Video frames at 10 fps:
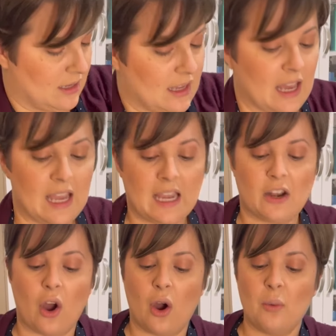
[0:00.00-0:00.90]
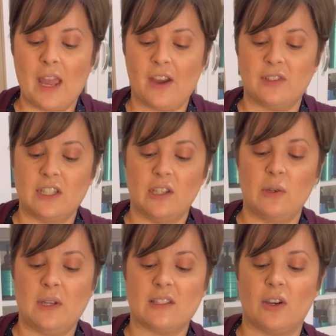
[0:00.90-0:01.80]
and all we have to do
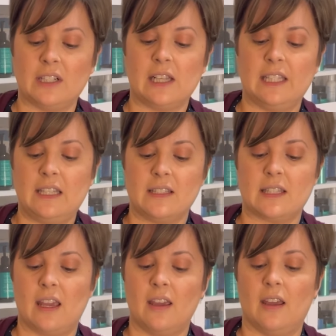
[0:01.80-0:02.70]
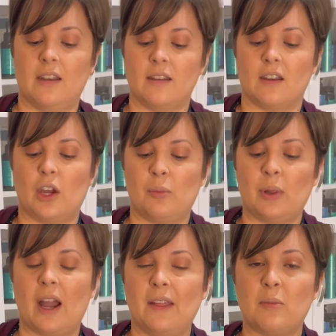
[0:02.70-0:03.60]
is on clean skin,
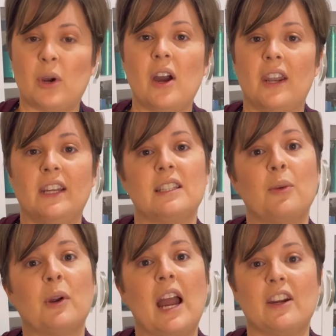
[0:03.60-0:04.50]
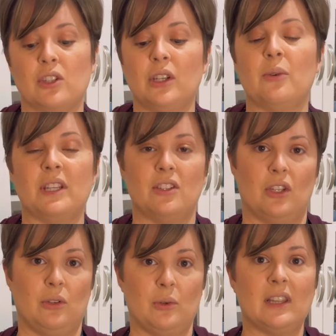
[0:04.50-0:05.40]
apply the product, and we're actually going
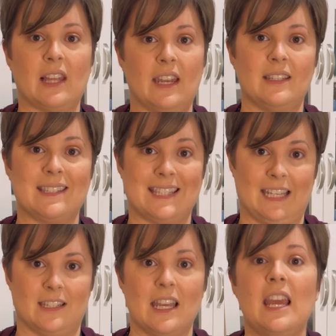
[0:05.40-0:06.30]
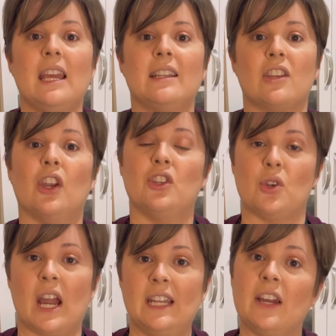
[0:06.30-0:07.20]
to let it sit. It's going to
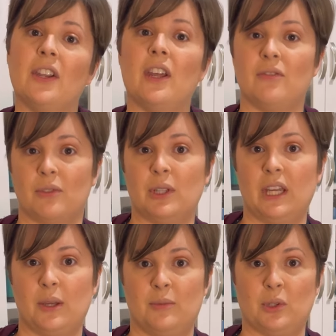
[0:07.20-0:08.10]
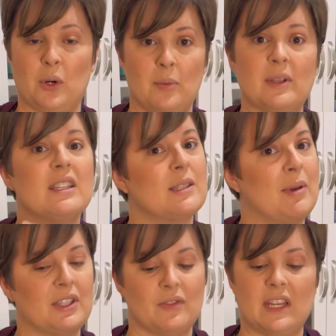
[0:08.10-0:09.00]
dry down and fully absorb. It
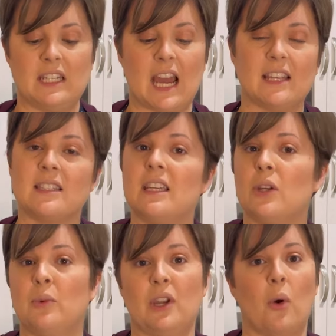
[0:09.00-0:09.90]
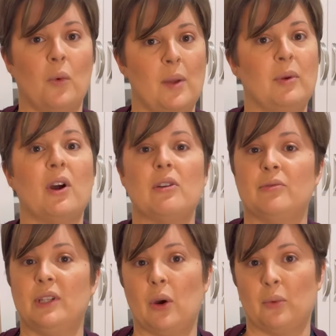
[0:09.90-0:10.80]
smells fantastic. We don't wipe it off.
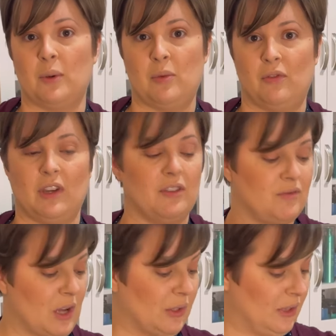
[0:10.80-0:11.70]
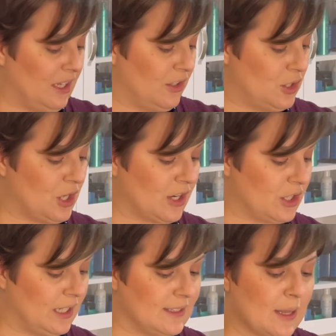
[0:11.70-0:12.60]
We don't remove it. Follow the instructions.